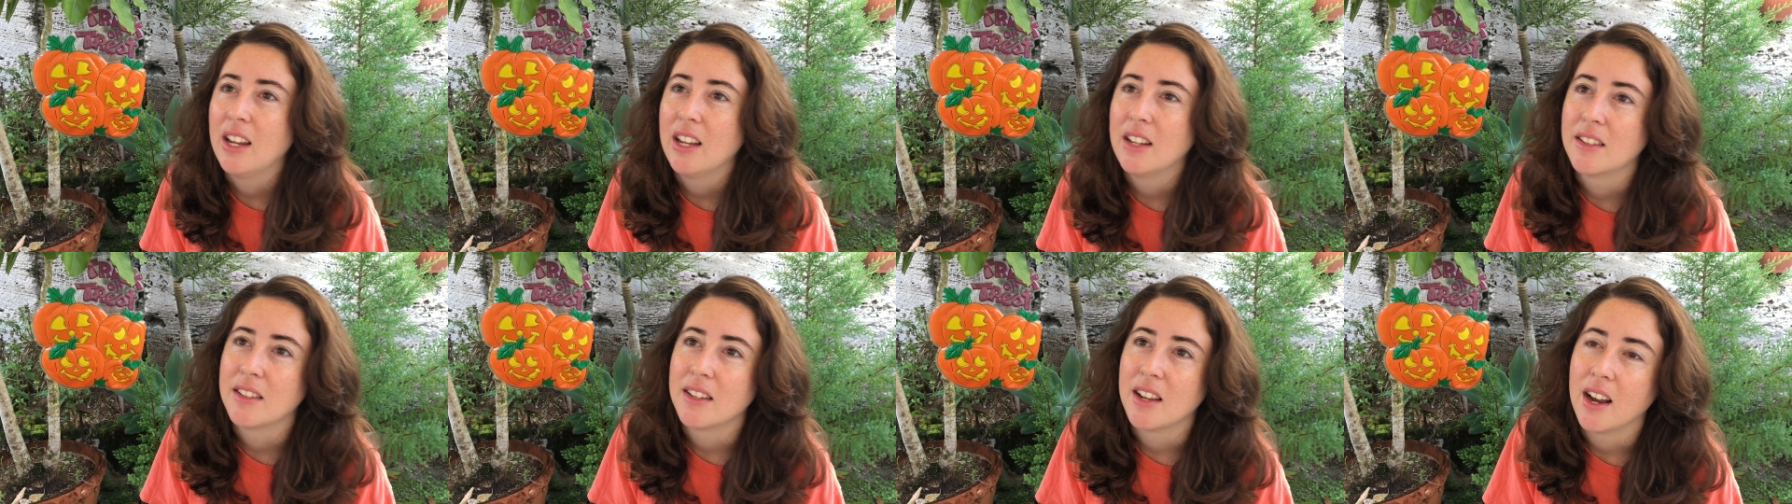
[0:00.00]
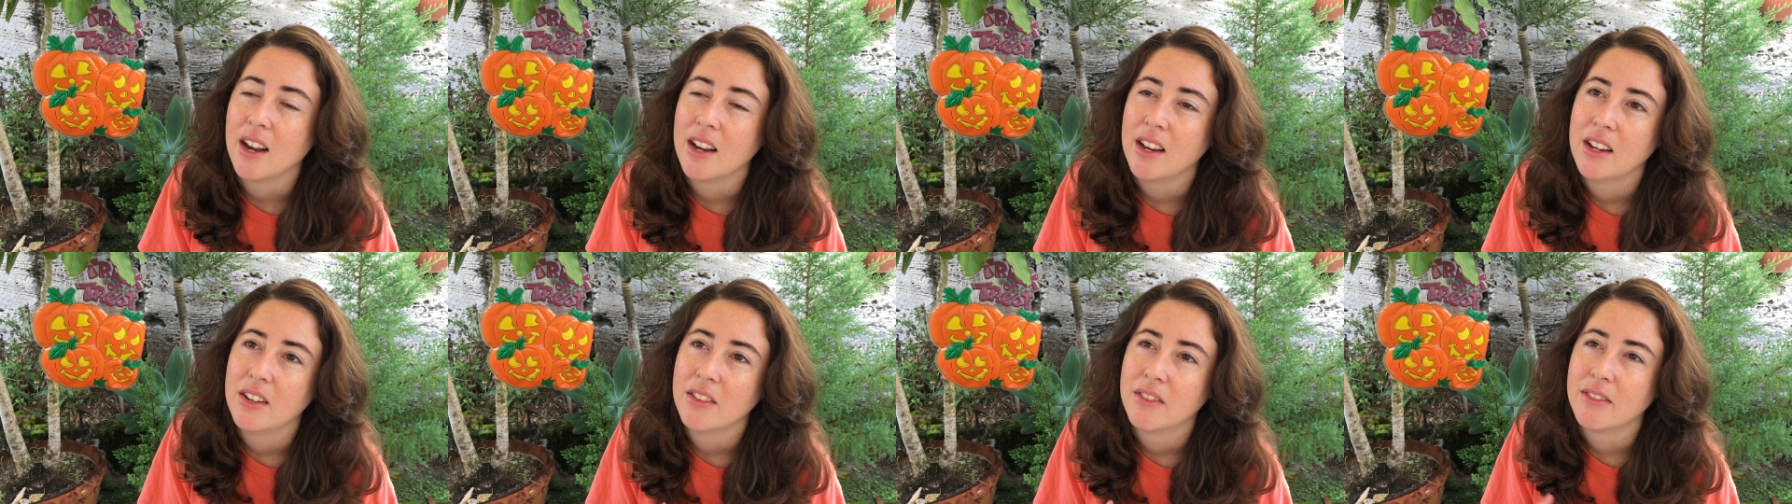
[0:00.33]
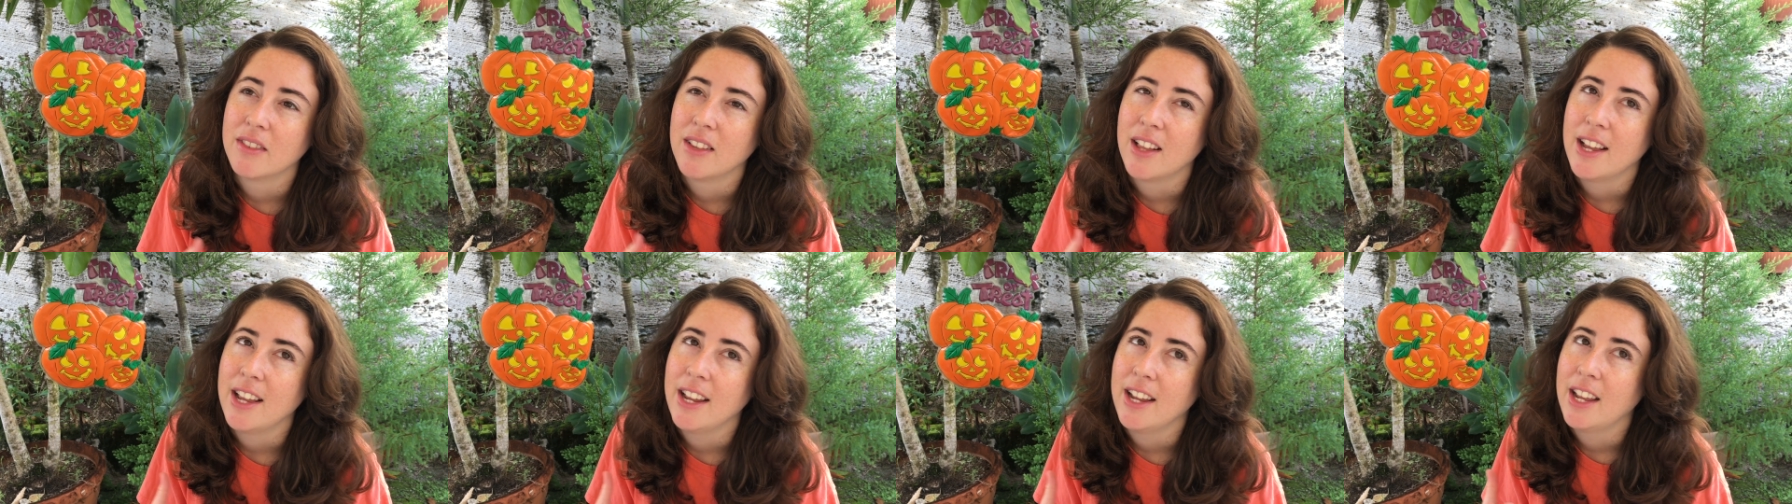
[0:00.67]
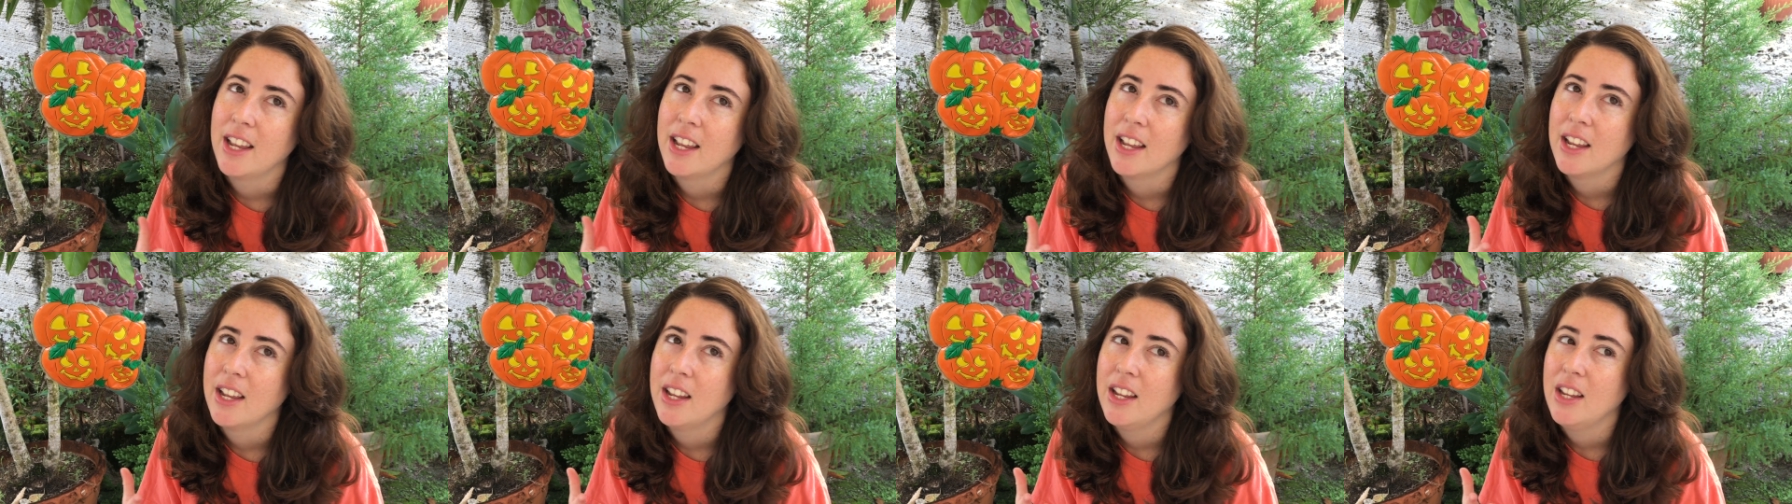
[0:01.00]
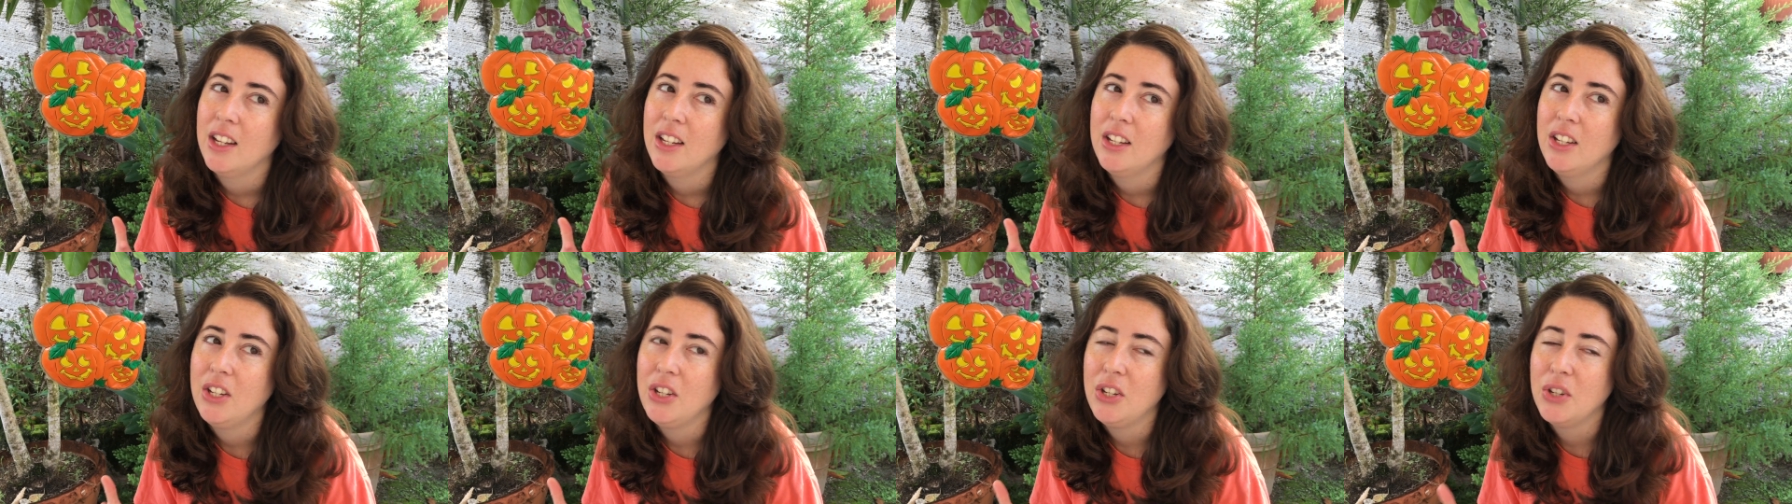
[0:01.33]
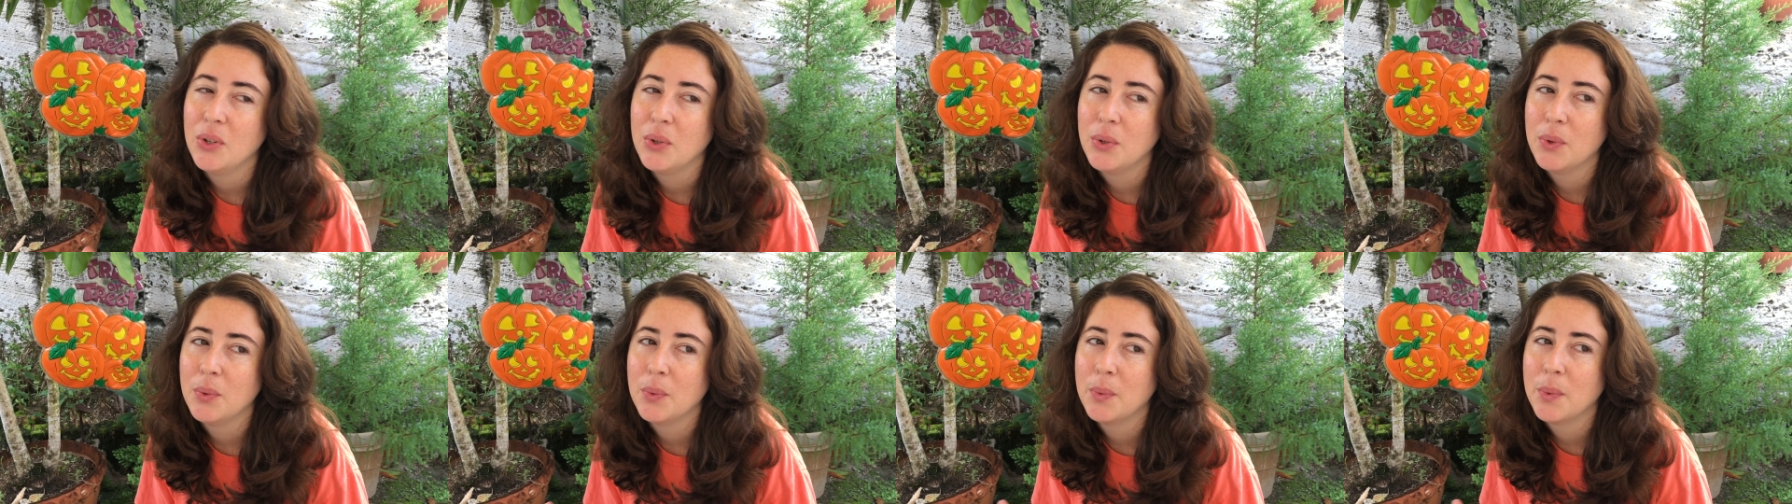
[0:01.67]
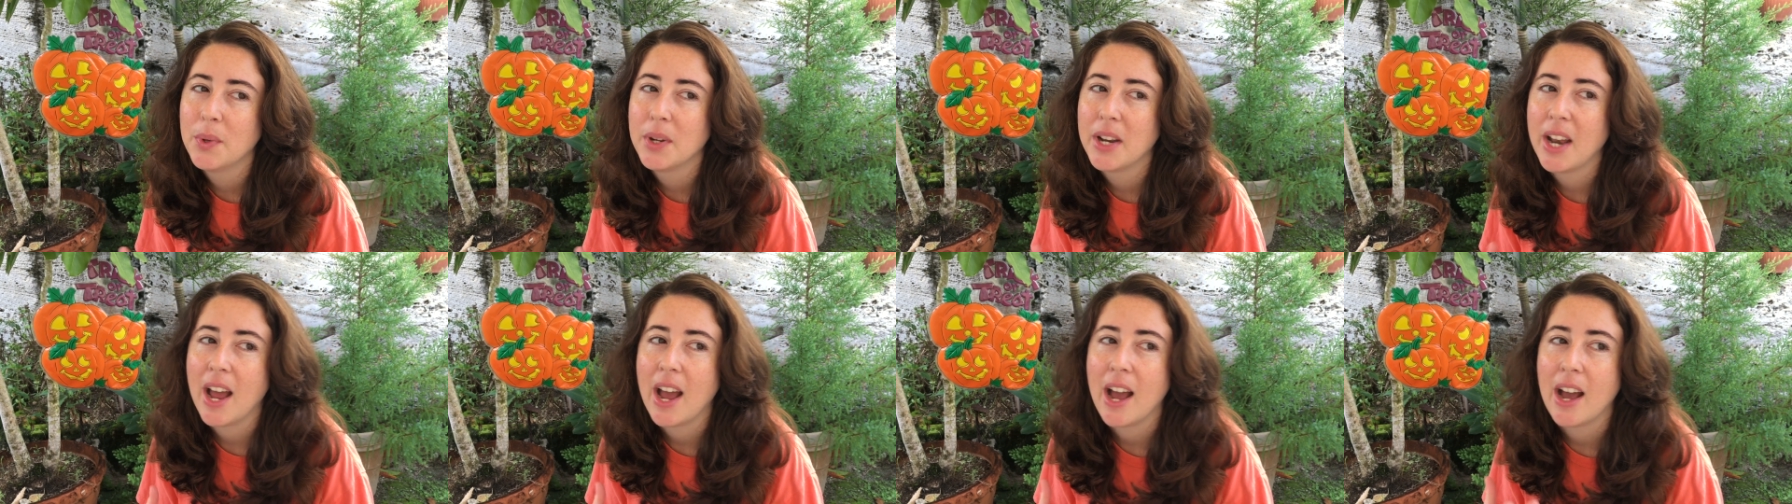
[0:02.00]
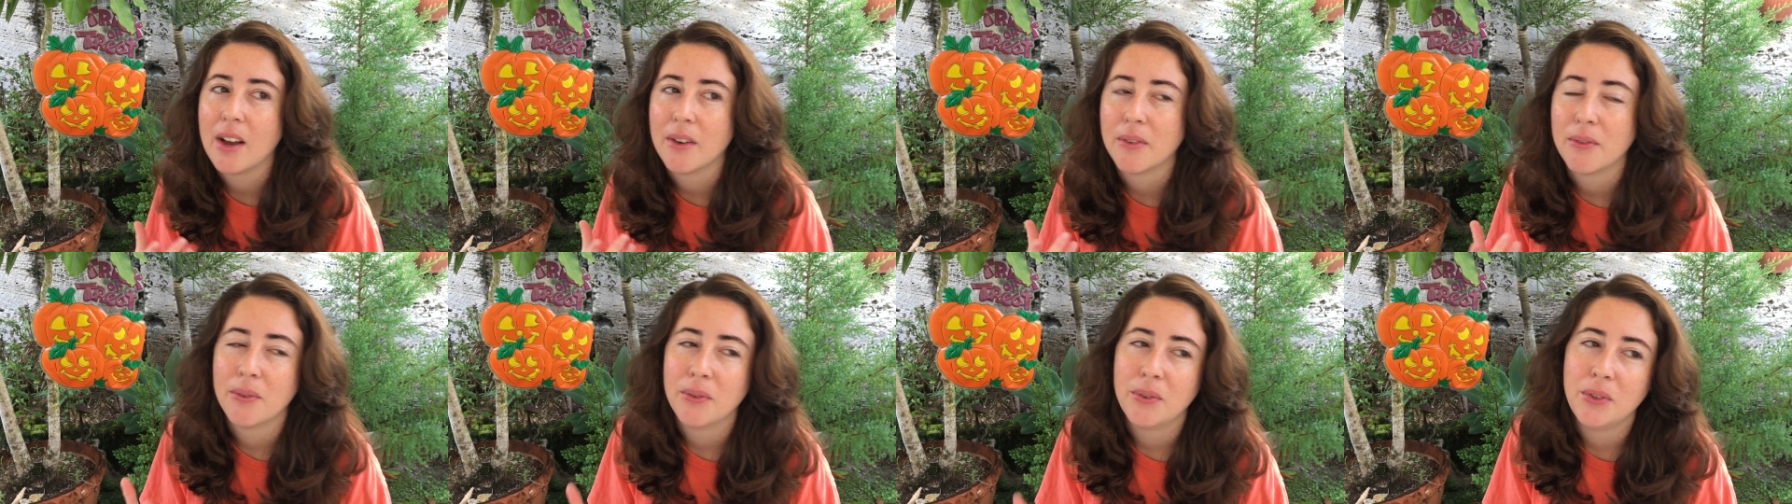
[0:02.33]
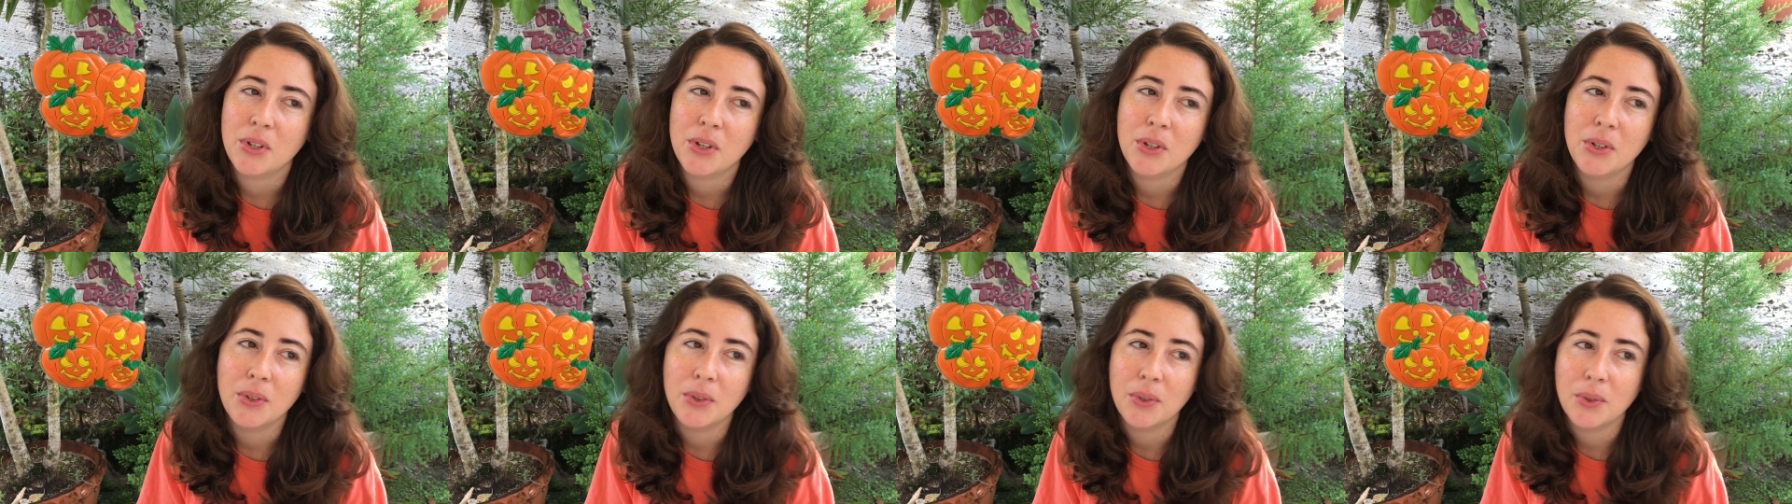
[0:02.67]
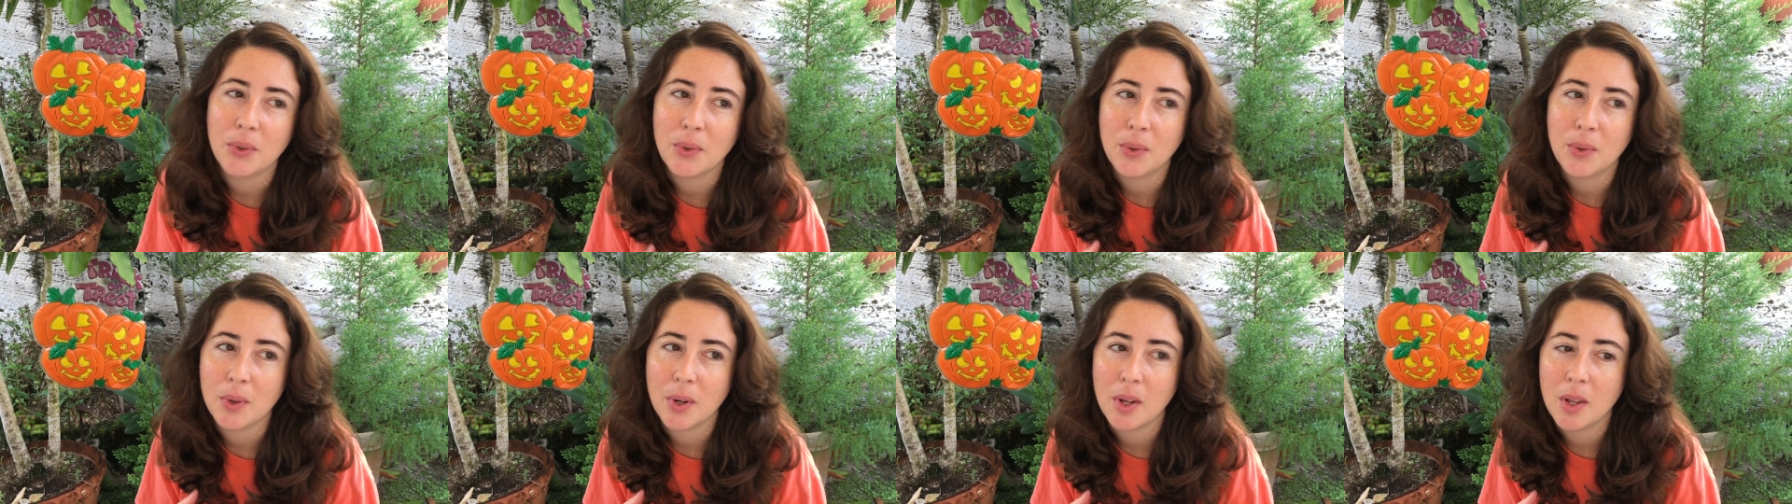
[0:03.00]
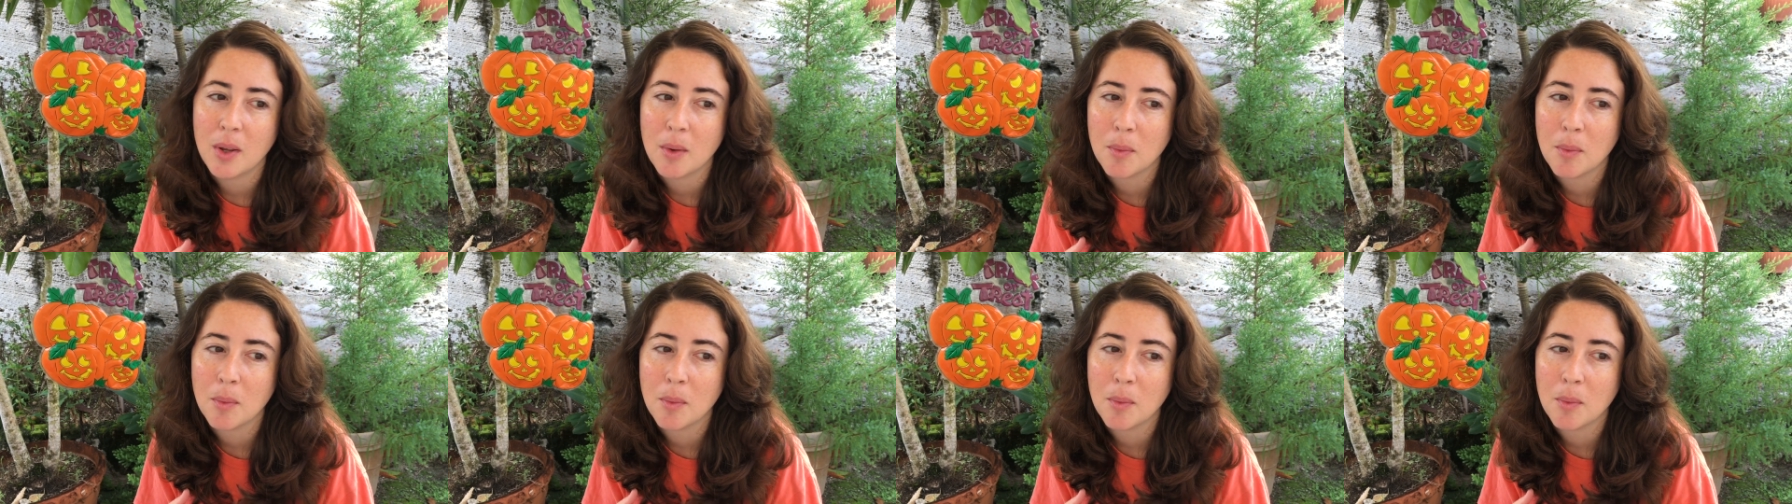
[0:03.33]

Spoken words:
it's kind of like you would have to